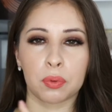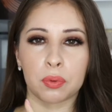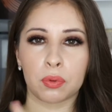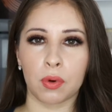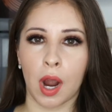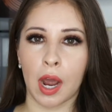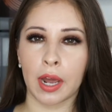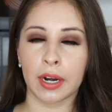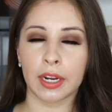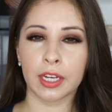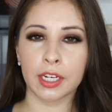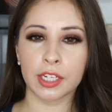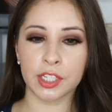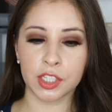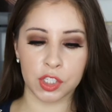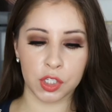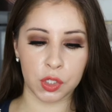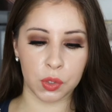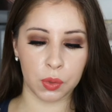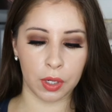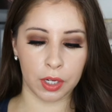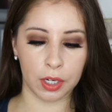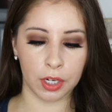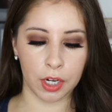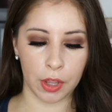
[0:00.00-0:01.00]
product
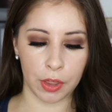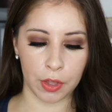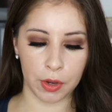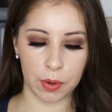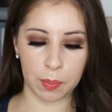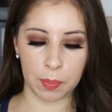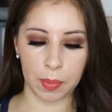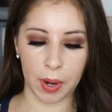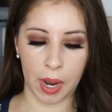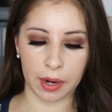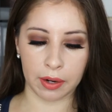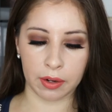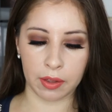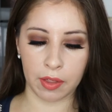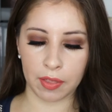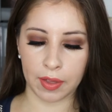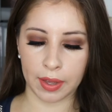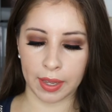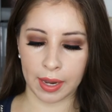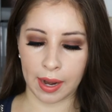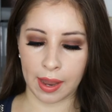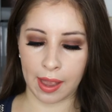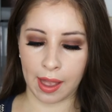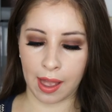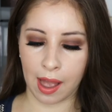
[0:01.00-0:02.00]
to another bottle
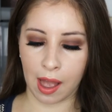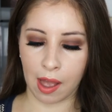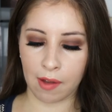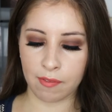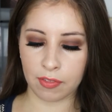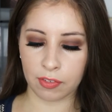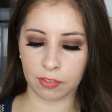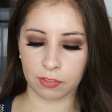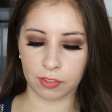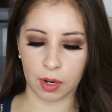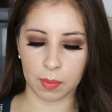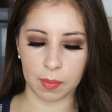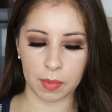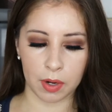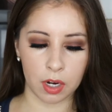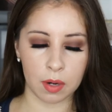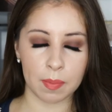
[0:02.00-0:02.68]
that I have from